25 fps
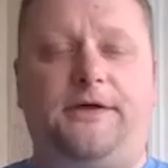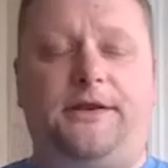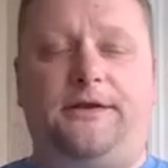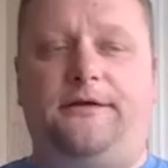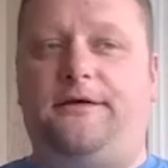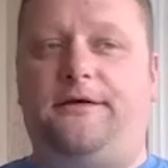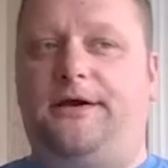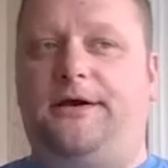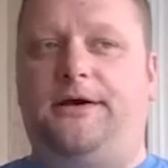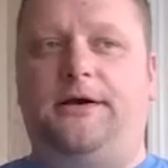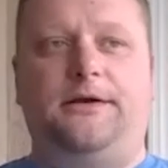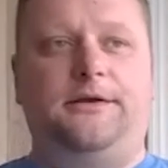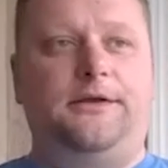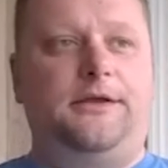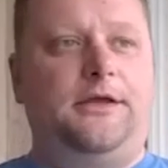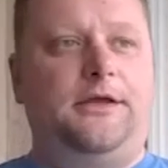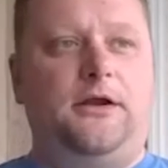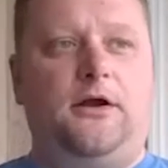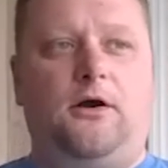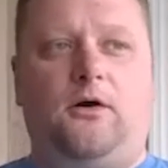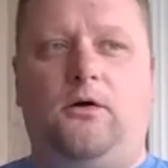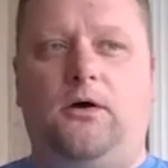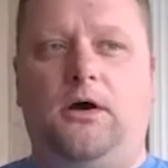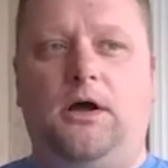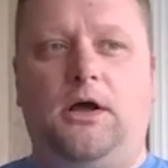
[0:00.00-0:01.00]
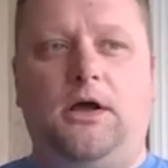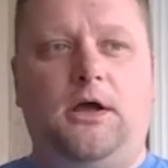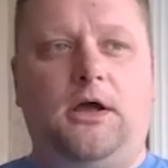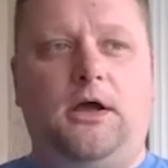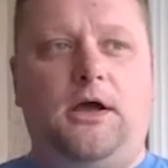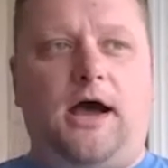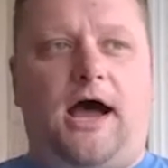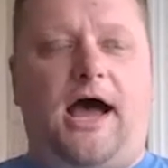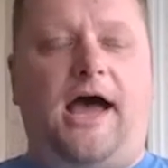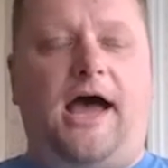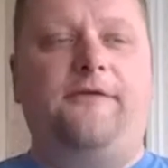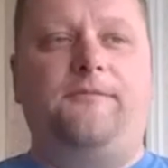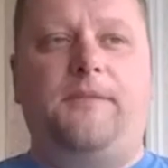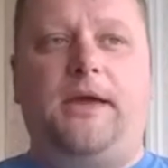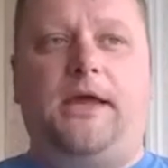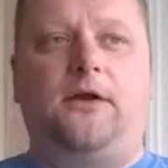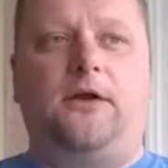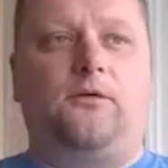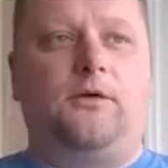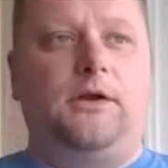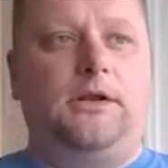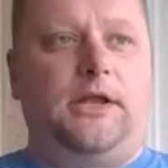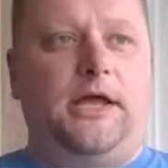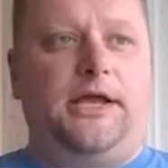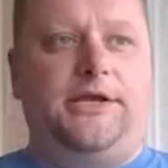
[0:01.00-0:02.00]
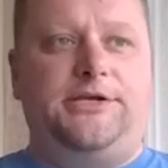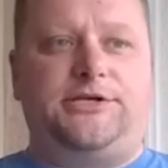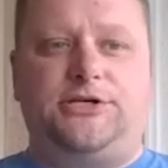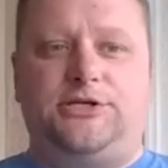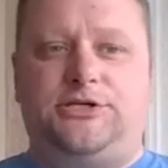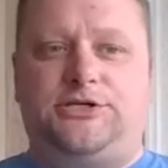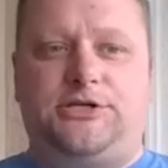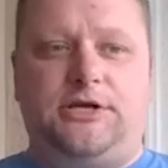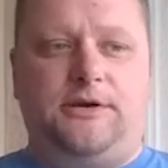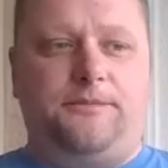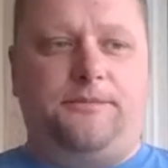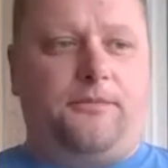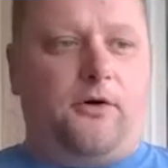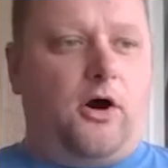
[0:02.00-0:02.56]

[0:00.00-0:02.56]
and uh, you know, I've made a relationship,